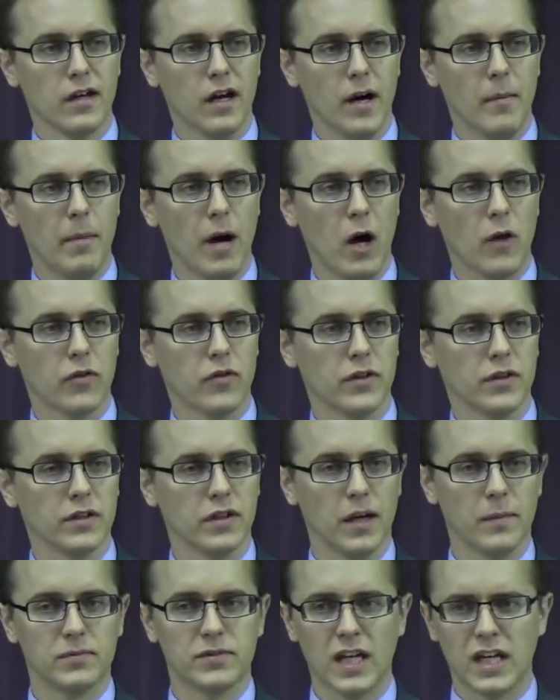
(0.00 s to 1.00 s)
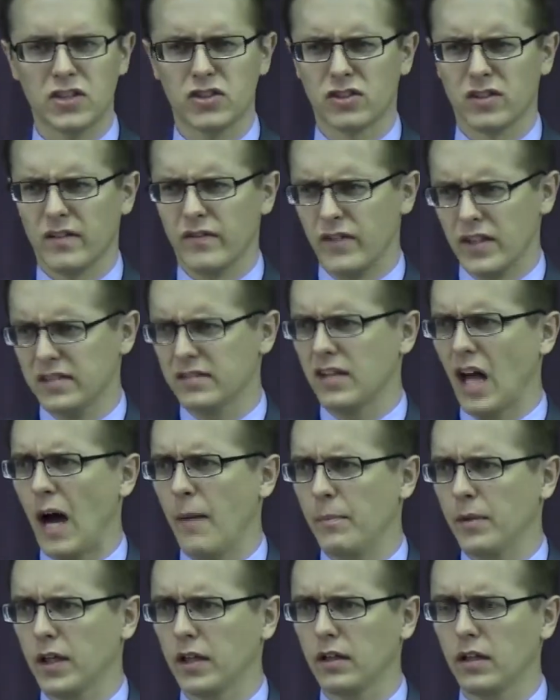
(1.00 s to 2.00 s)
about the obsession of this
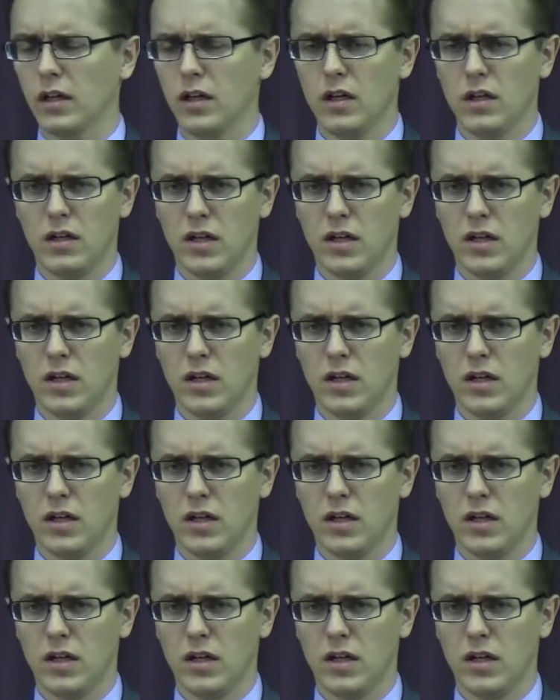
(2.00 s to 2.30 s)
topic,